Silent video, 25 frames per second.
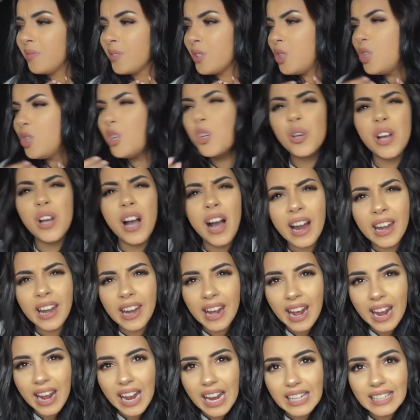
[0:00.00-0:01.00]
you can't
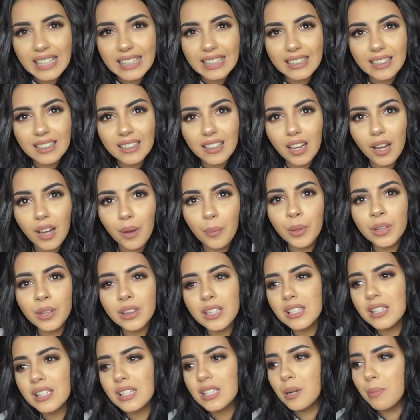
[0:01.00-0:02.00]
handle it. I want
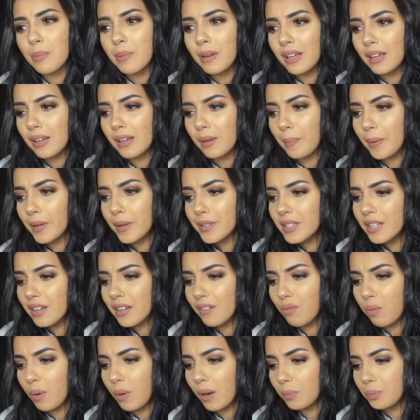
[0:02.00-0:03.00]
this to be a
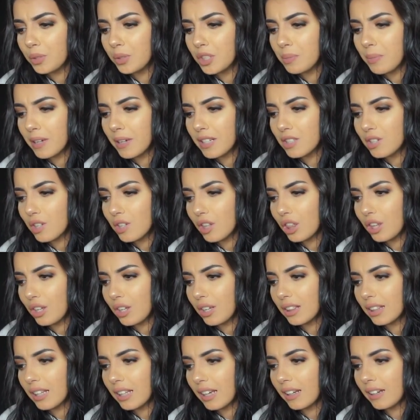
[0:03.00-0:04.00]
positive one, which makes you
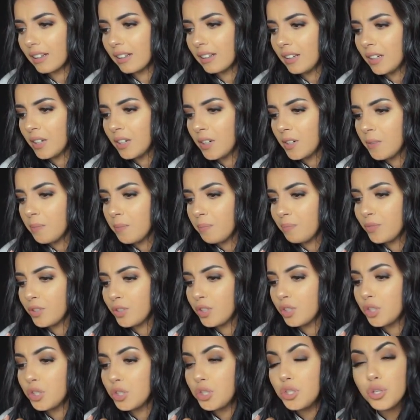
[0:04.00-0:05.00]
think that,
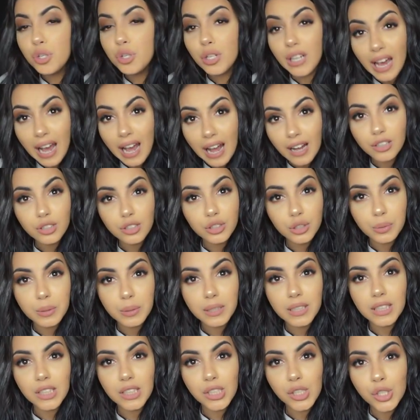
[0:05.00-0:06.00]
you know, you can do
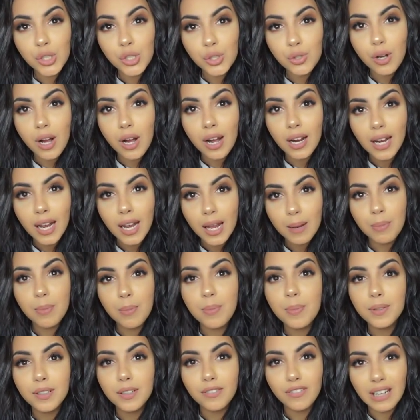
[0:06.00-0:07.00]
it and you are
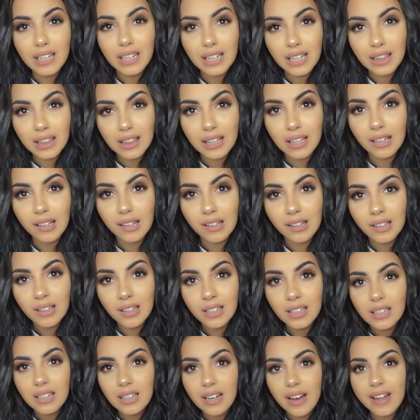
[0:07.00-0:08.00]
capable of anything,
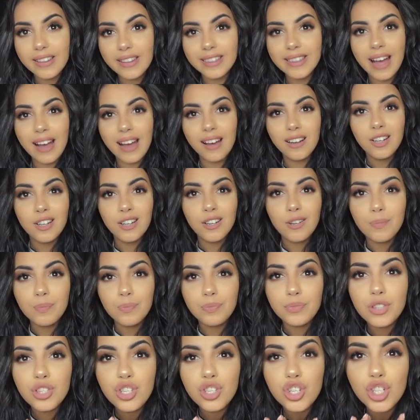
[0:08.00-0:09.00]
and that
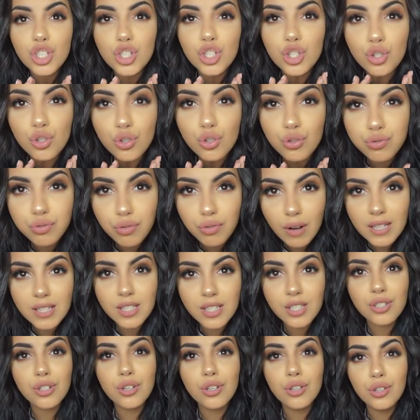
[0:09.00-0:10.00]
just
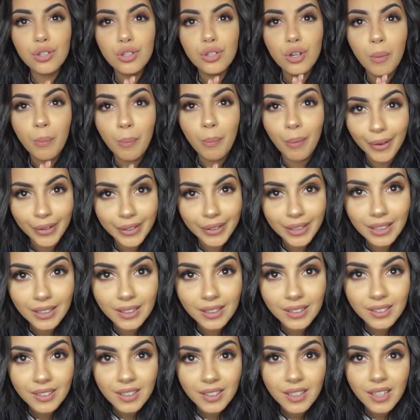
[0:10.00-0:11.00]
trust your
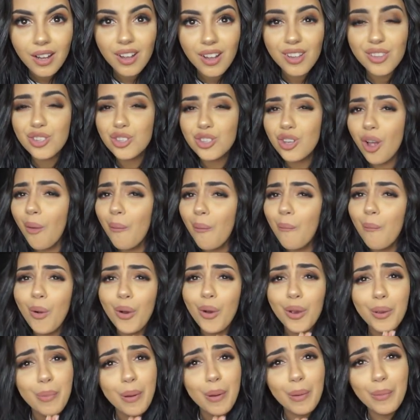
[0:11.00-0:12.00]
body. Don't
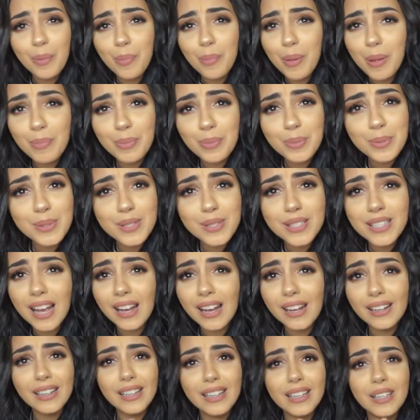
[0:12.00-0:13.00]
worry about what people
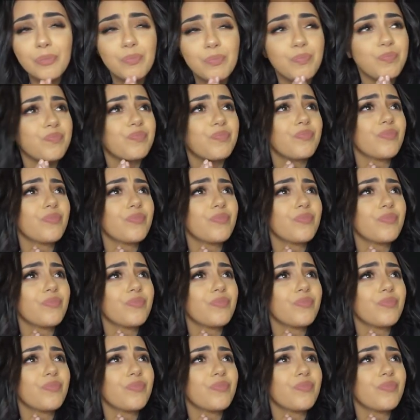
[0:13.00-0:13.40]
say.